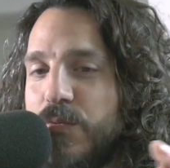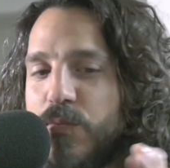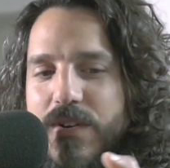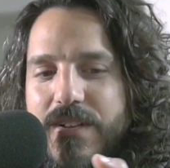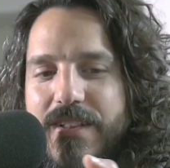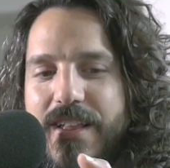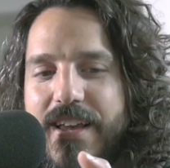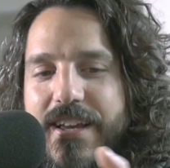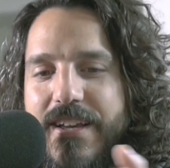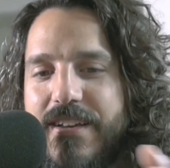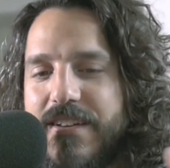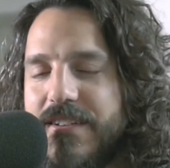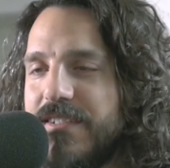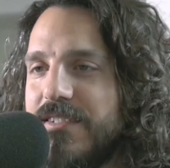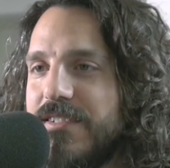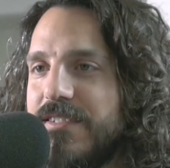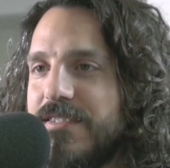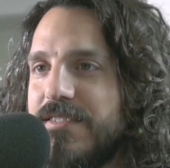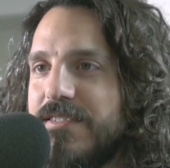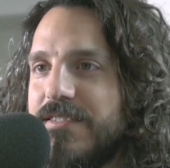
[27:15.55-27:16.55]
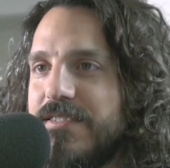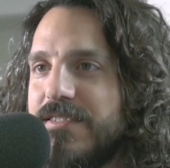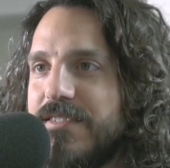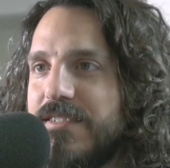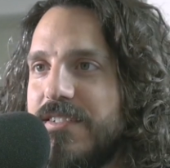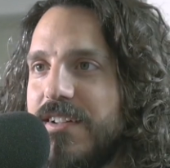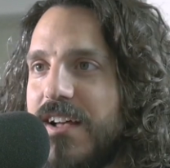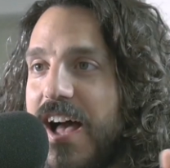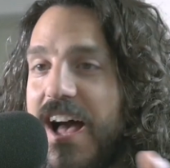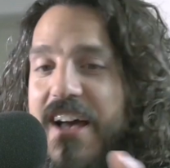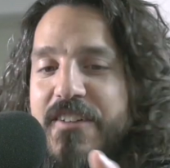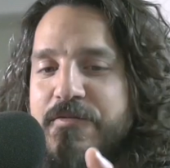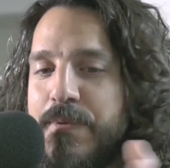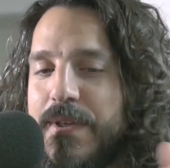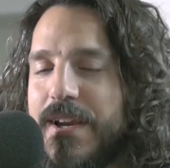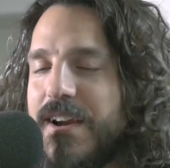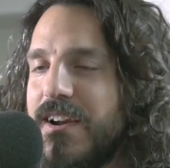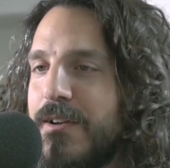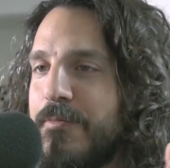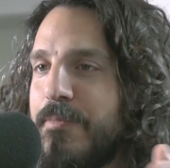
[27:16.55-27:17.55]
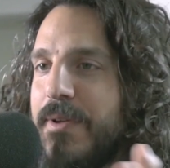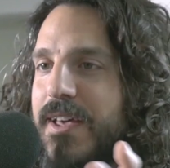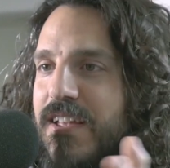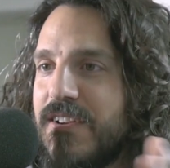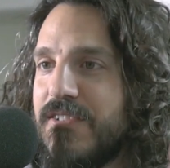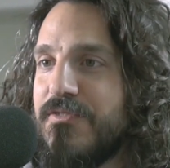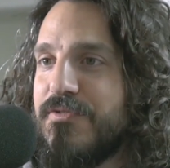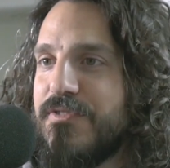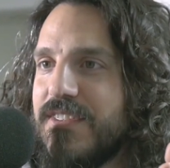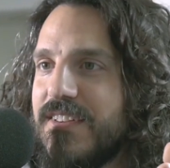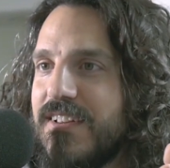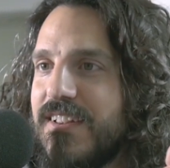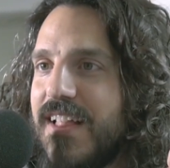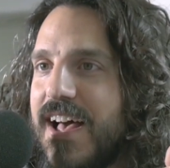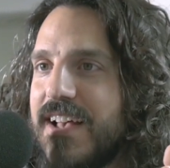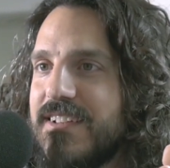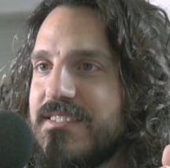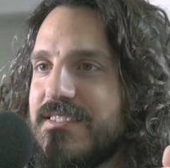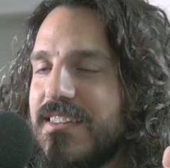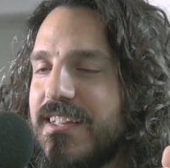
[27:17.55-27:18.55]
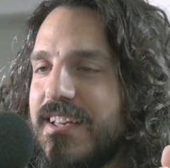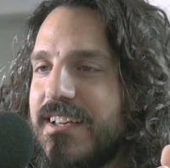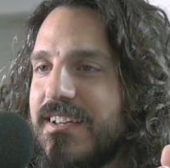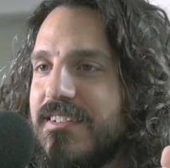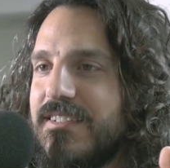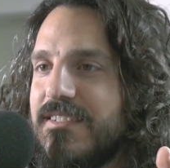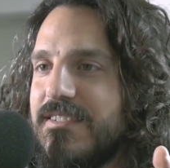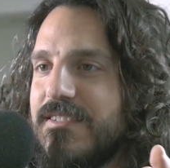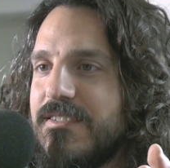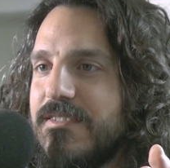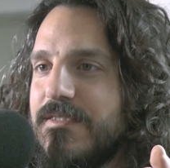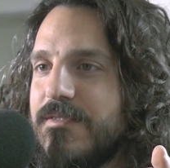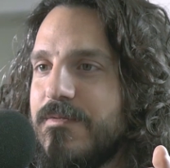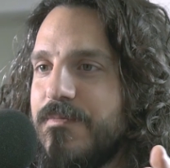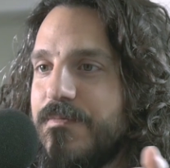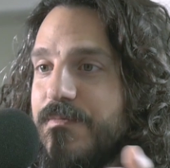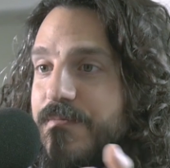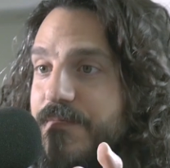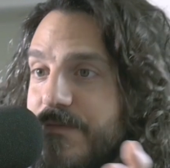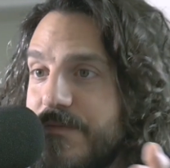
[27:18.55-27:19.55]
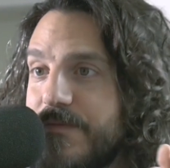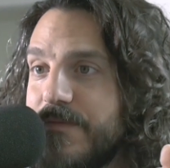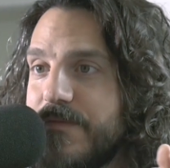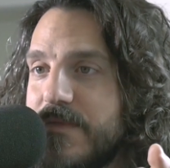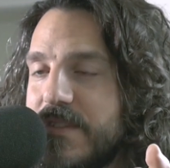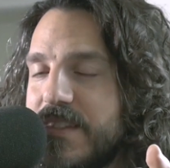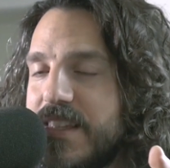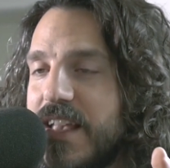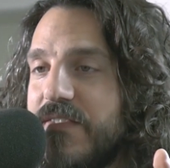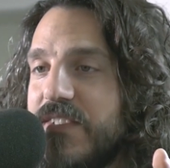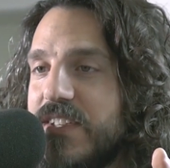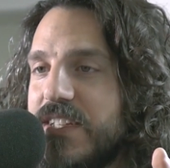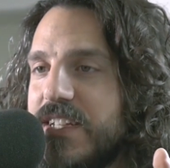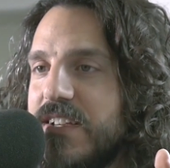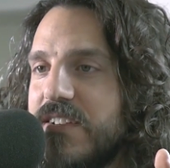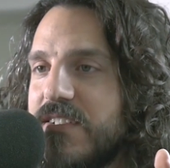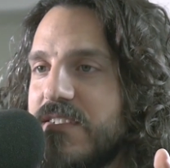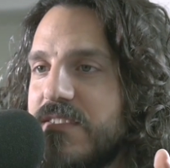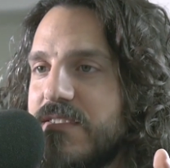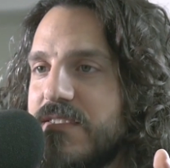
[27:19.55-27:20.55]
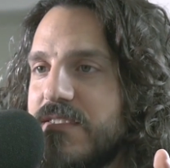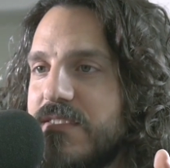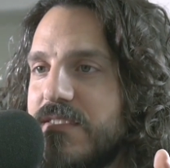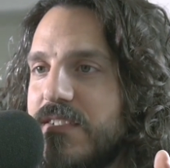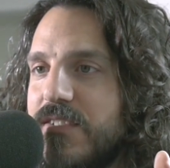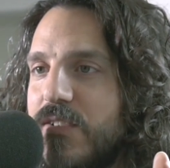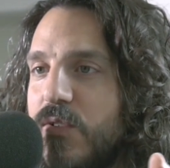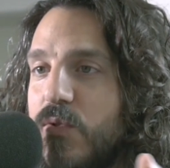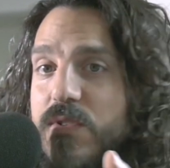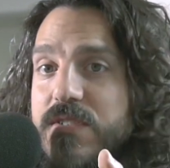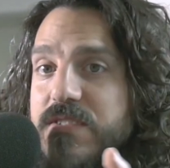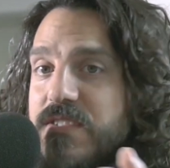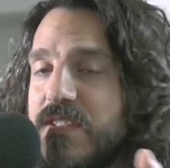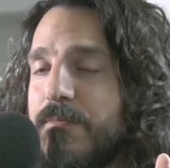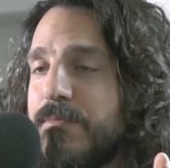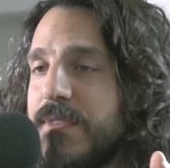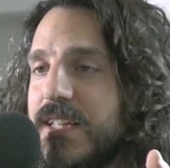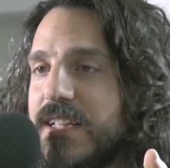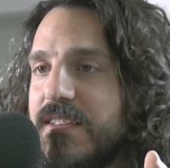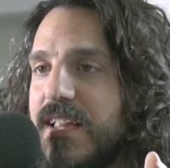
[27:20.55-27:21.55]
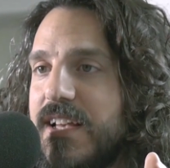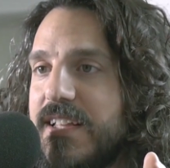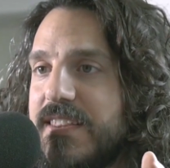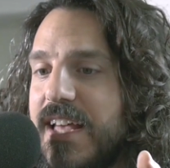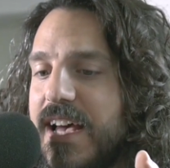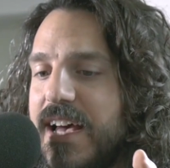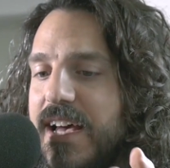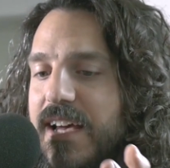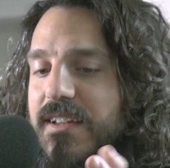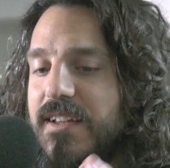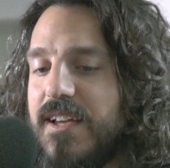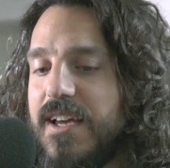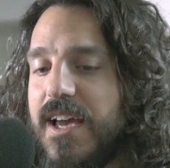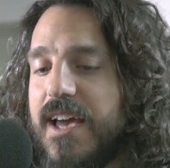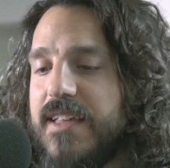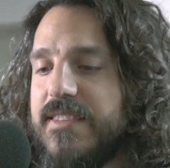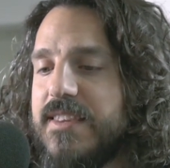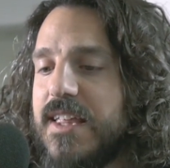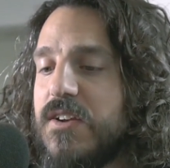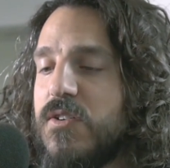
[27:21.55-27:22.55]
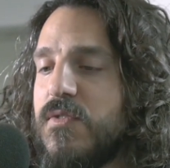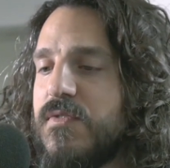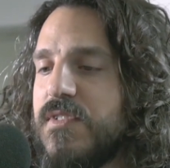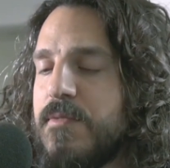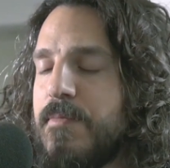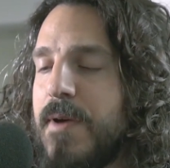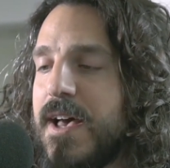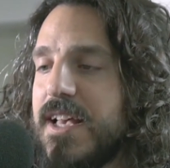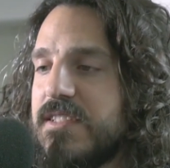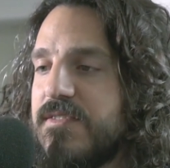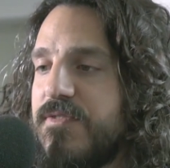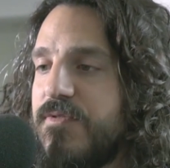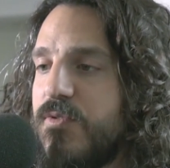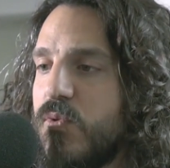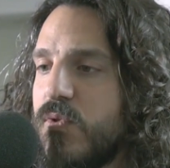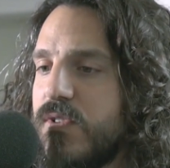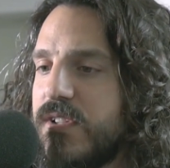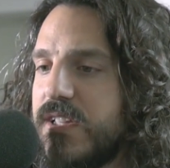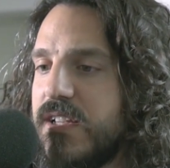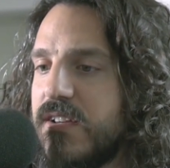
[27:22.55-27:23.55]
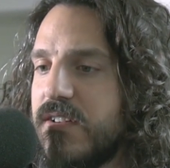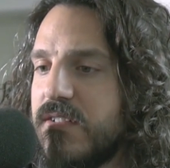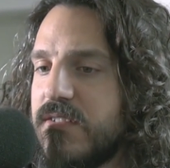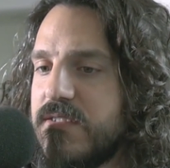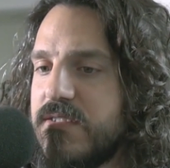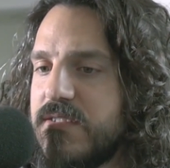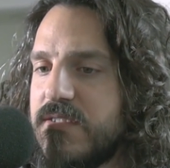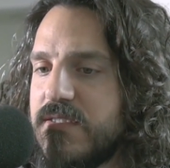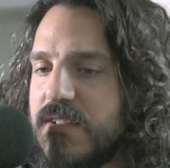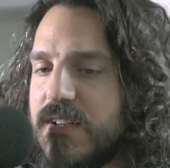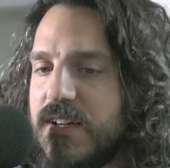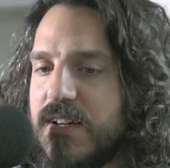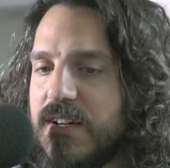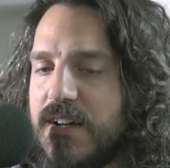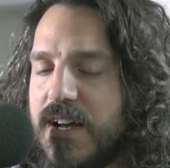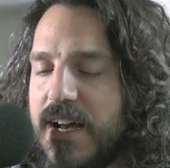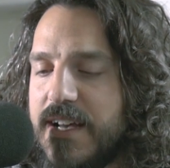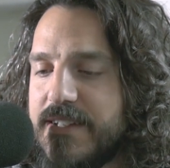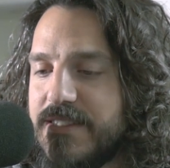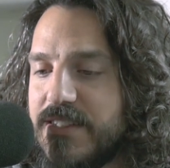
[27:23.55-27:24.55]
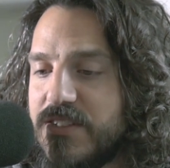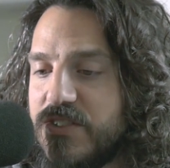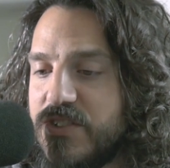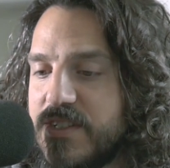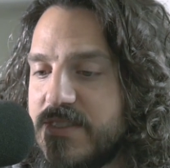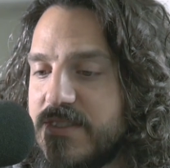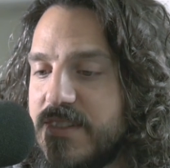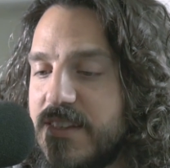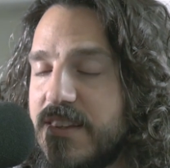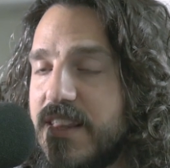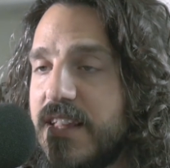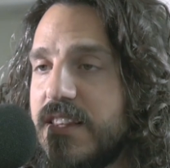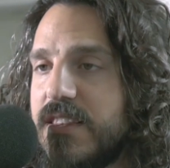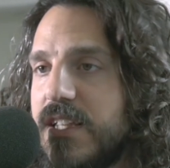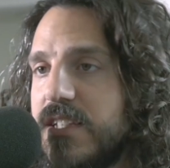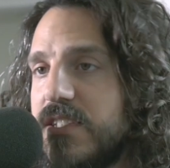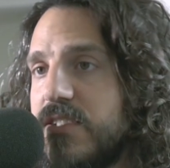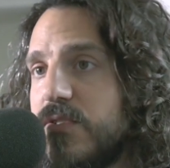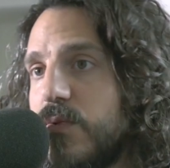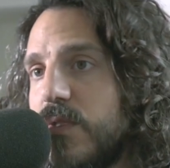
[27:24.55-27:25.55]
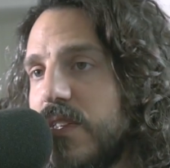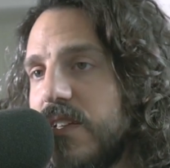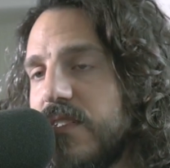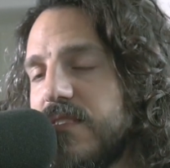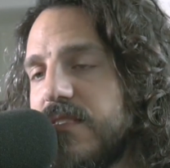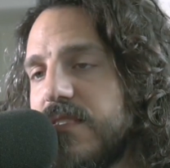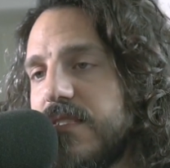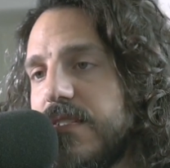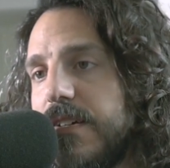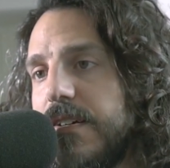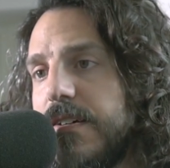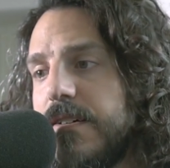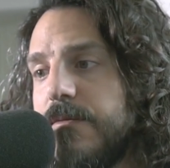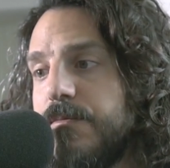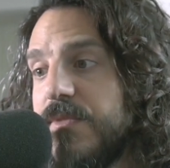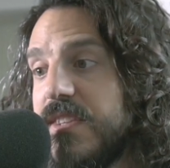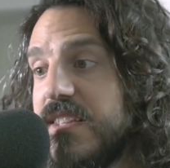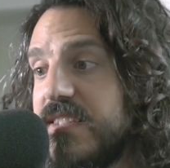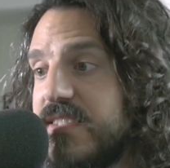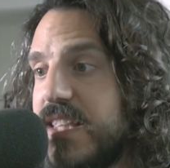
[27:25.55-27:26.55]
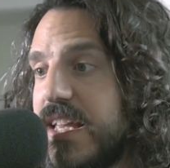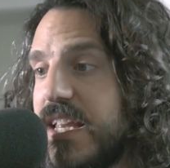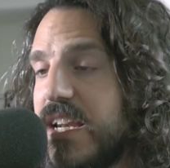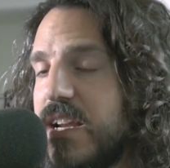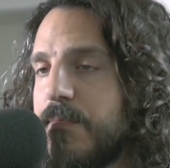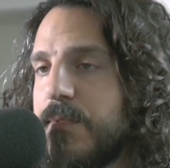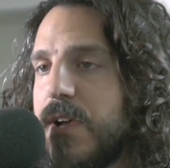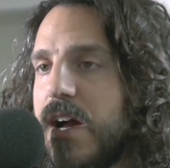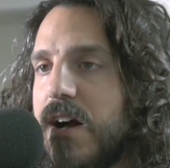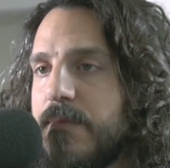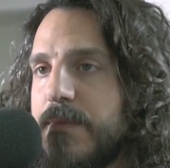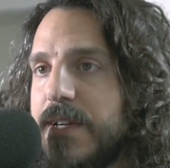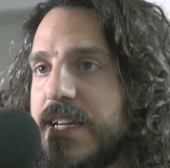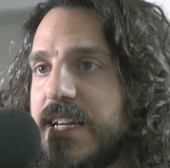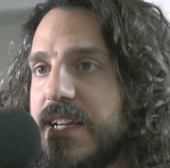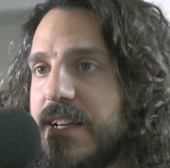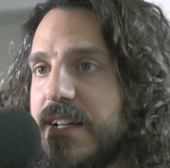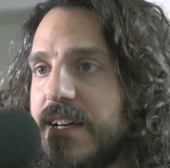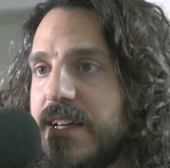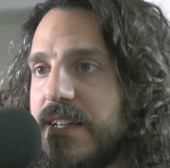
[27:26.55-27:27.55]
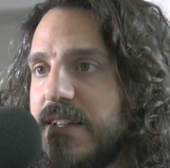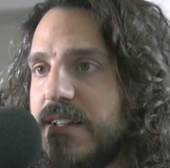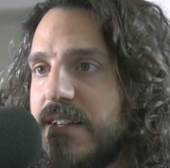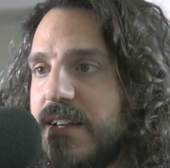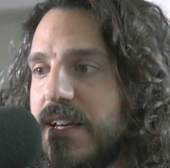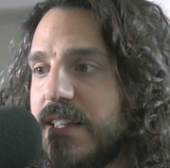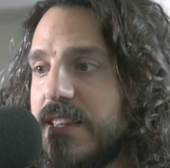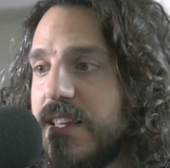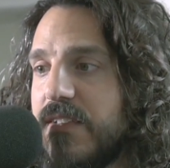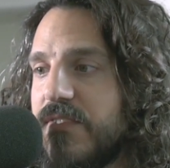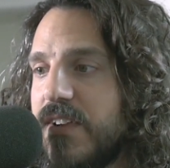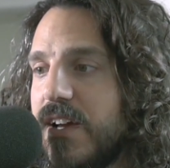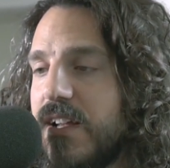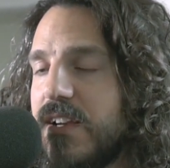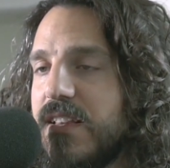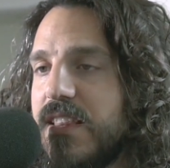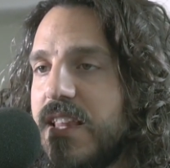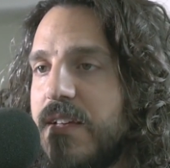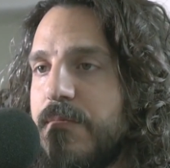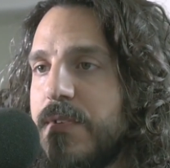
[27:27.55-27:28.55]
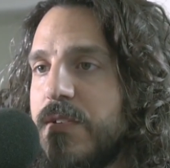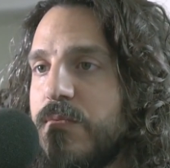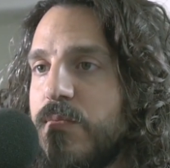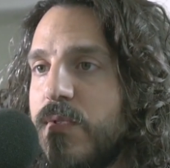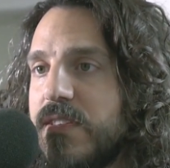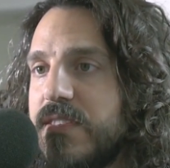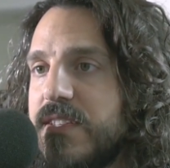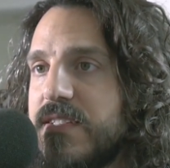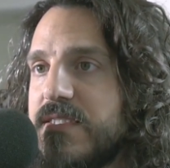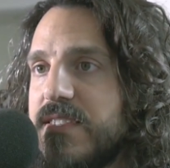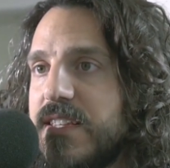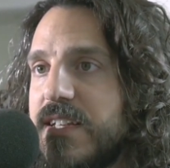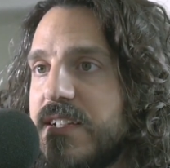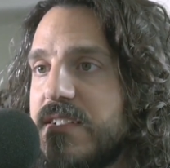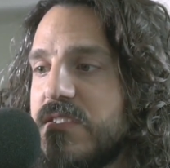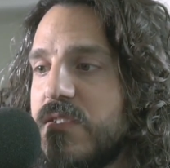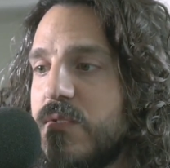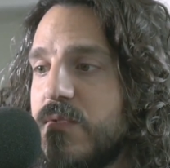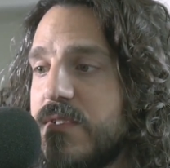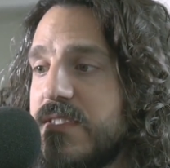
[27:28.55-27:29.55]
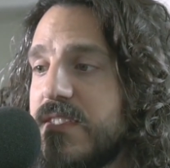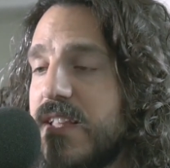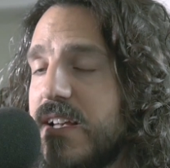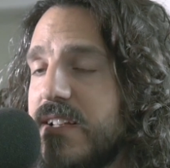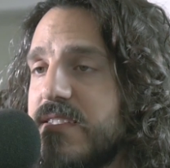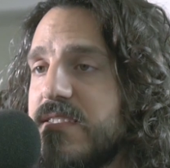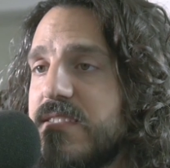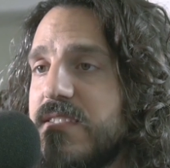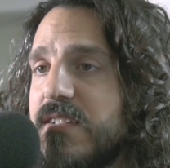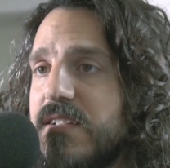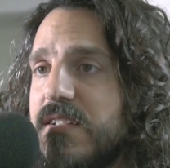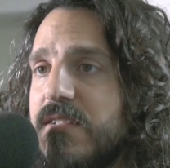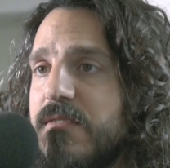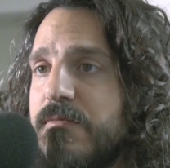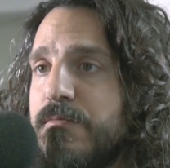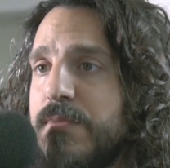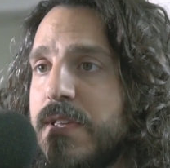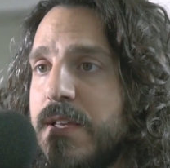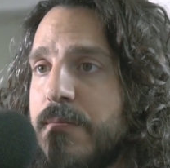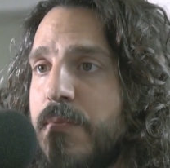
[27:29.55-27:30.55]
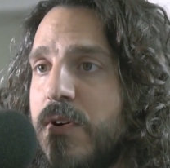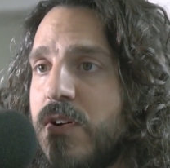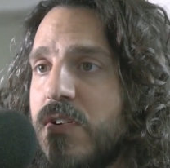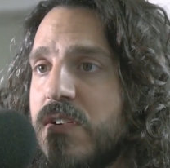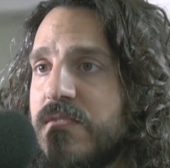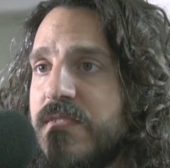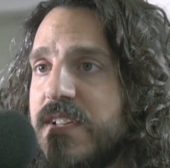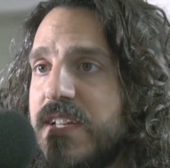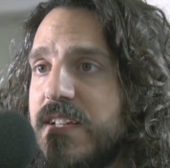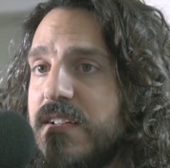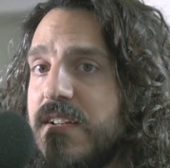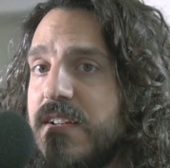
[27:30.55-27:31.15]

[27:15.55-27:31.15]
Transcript: Where like I've been on a panel for the last like 7 years or something like that. And then over the past 4 years, I suggested that they do this stand-up comedy night, and they've kind of let me run this thing. So it's nice to be a part of it.